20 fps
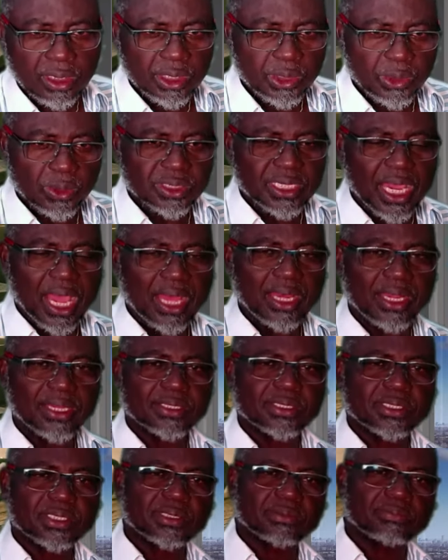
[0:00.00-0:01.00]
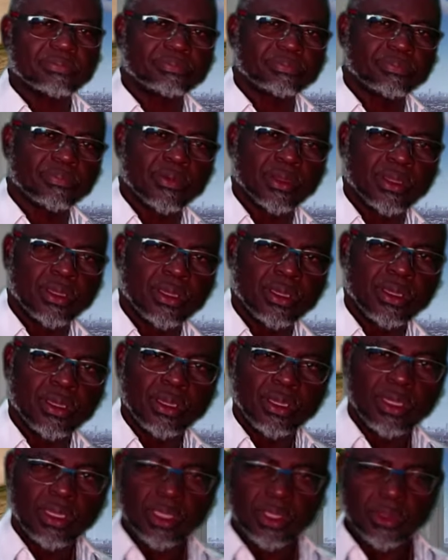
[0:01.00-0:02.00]
your talent,
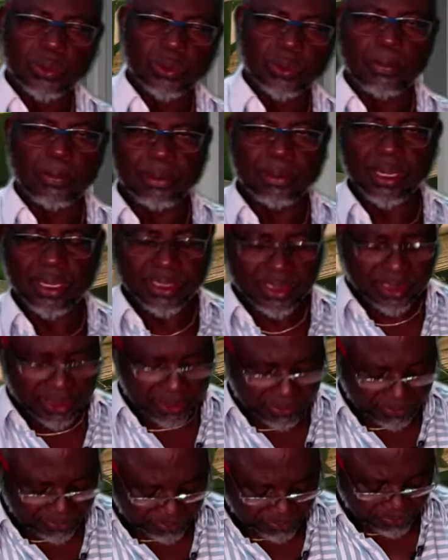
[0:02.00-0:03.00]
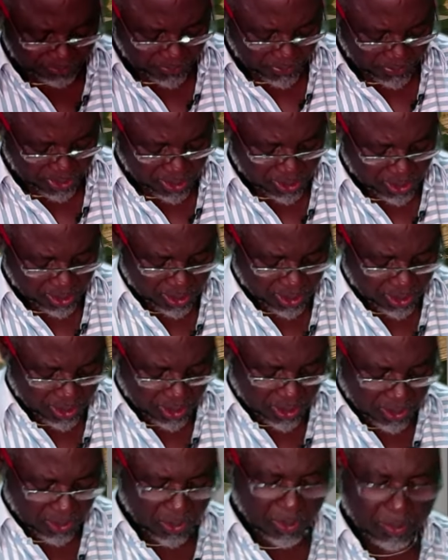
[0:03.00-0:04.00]
your ability,
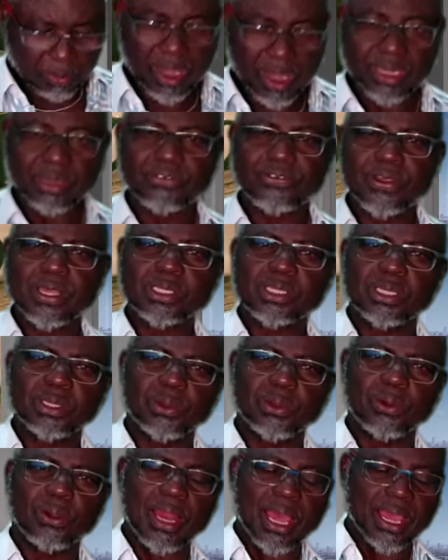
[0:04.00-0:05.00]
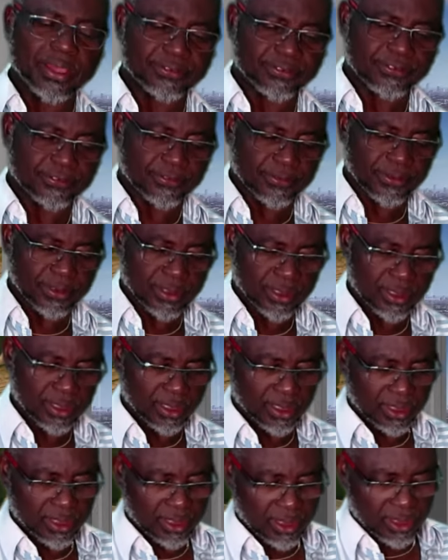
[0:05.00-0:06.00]
manifest in your life
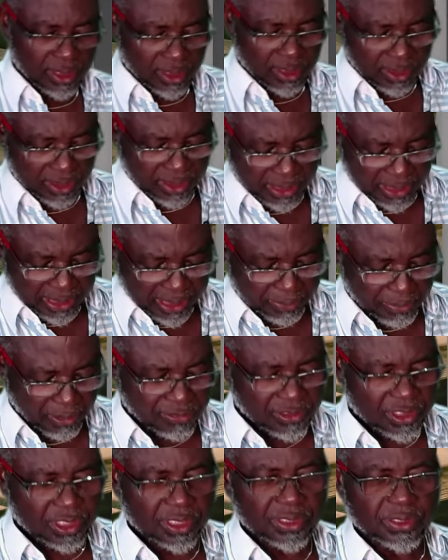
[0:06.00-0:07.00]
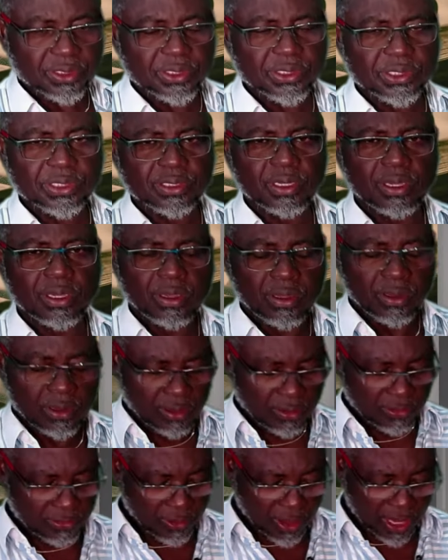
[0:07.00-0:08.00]
in the name of Jesus.
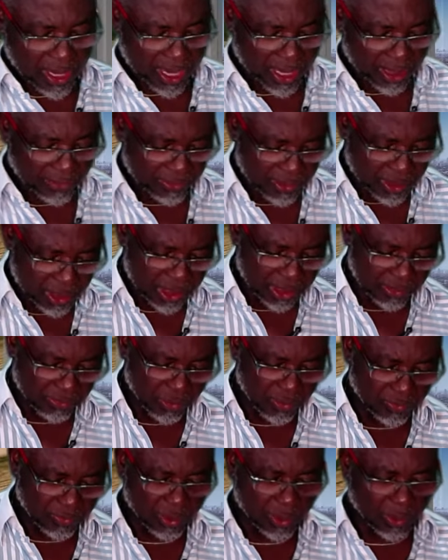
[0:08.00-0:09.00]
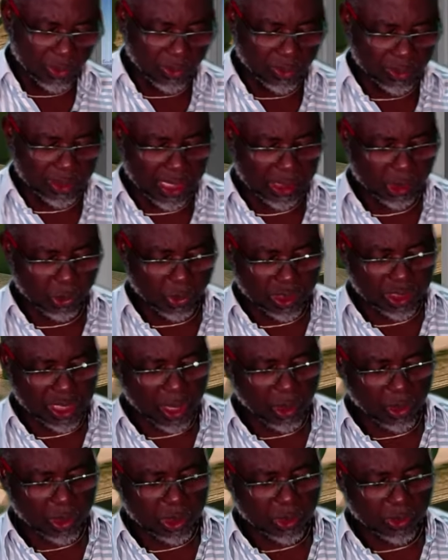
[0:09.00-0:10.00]
For I have received of the Lord that which I
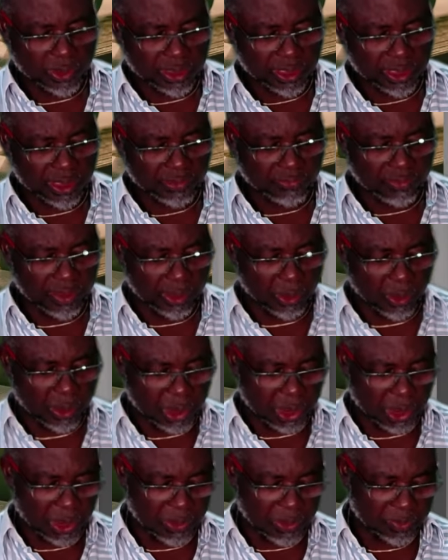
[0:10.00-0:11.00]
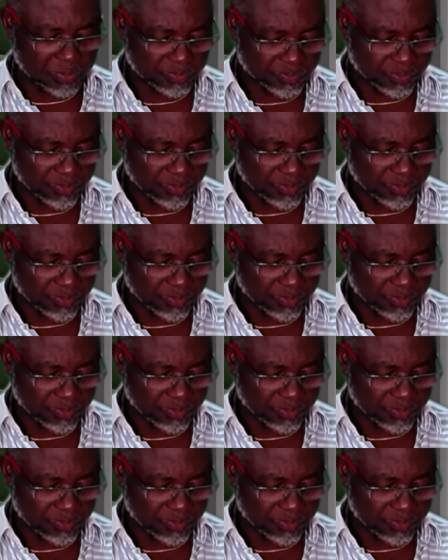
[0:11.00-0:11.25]
also delivered unto you,